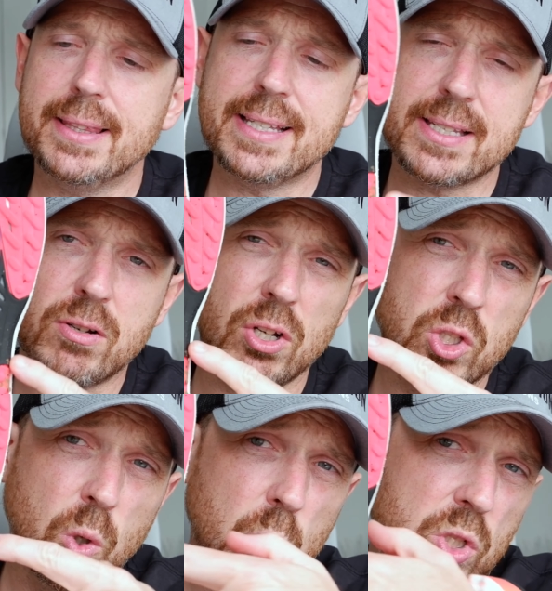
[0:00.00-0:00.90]
This has got a
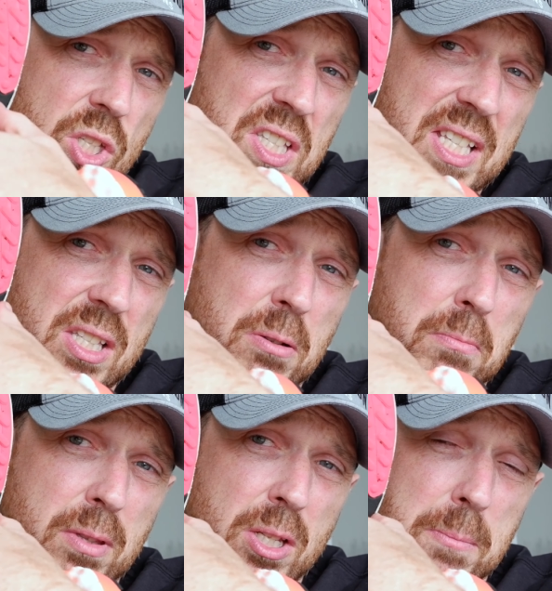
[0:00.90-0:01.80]
torsion
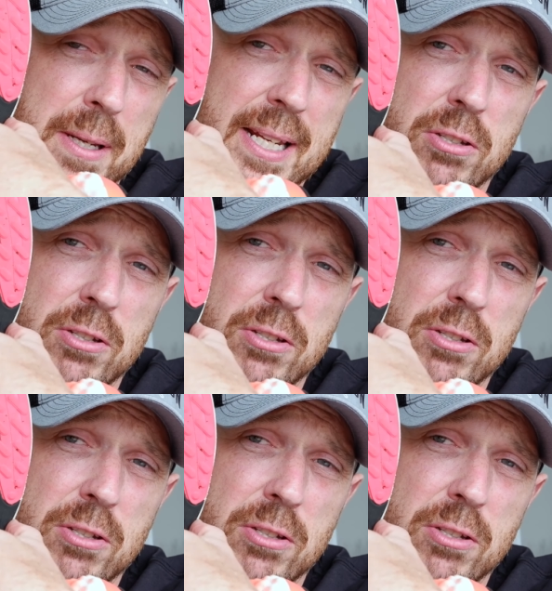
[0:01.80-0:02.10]
system that's been